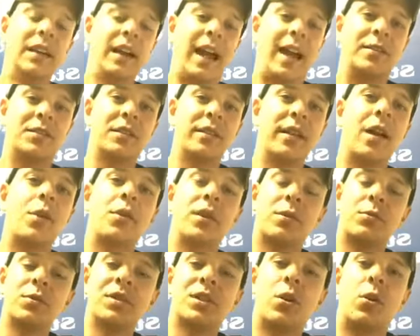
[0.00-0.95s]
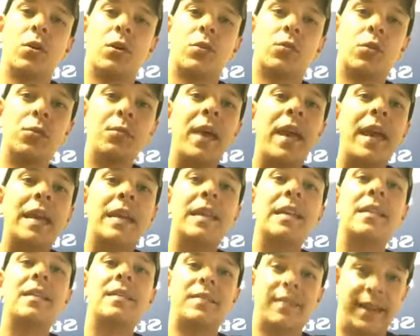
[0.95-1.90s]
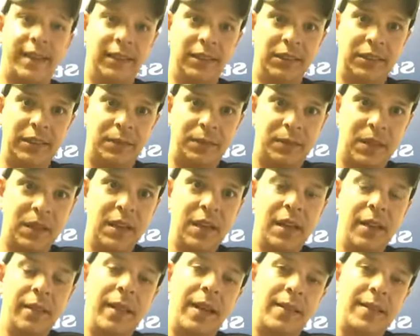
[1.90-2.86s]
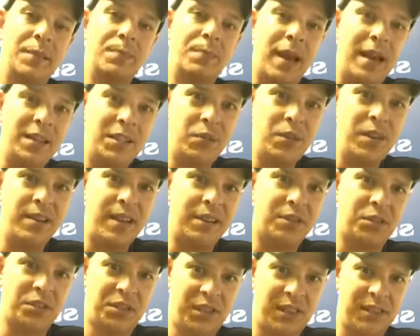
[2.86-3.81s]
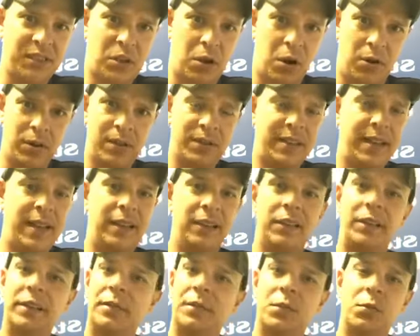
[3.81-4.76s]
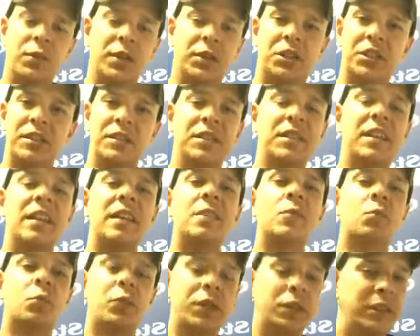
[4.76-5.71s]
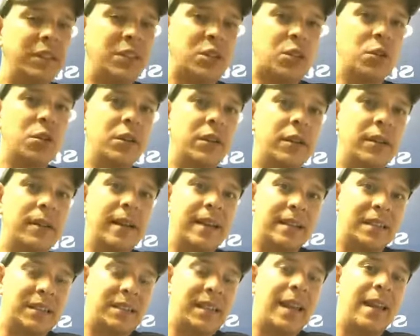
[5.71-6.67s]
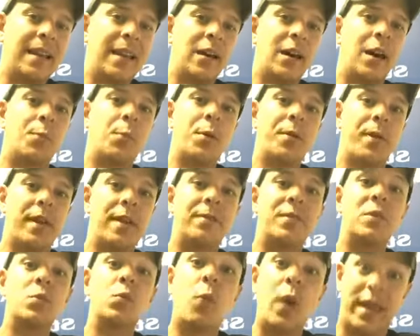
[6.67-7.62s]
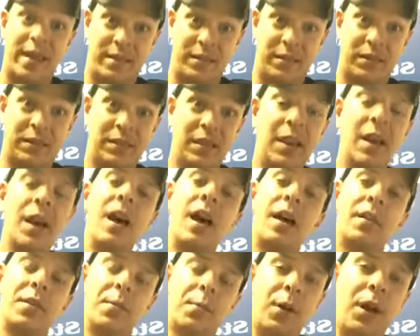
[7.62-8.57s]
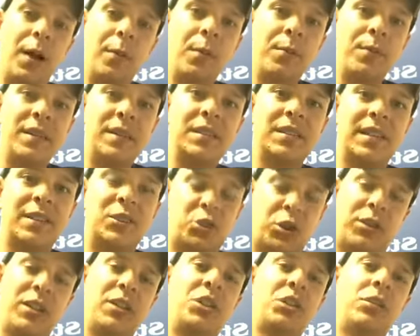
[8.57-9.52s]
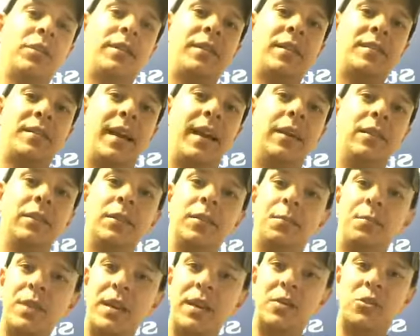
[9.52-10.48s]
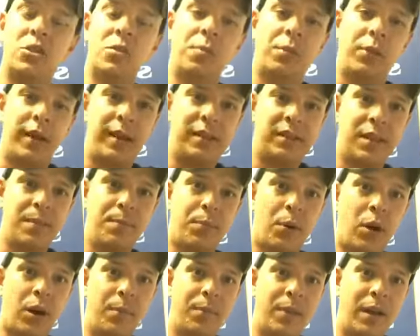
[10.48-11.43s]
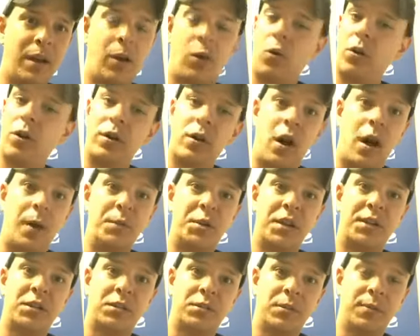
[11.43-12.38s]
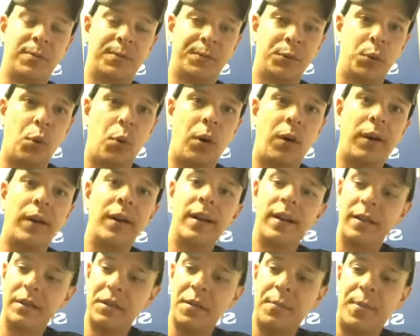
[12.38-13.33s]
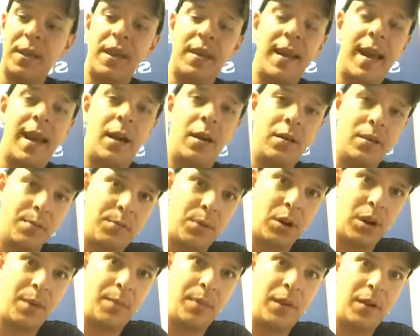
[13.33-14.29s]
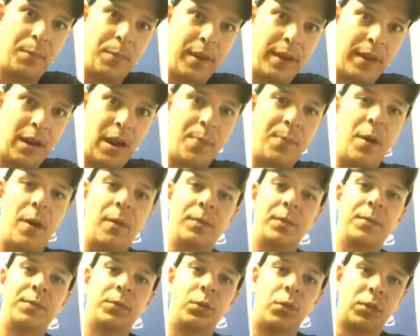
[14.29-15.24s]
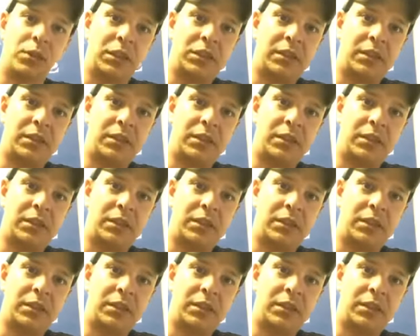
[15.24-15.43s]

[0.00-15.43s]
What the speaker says: After that, I like what's called a Romanian deadlift. Now, it's basically an exercise called a deadlift, which is getting really good at standing up with heavy weights. The problem is that traditionally the deadlift means you place a barbell or an object on the floor, you bend down to the barbell, pick it up off the floor,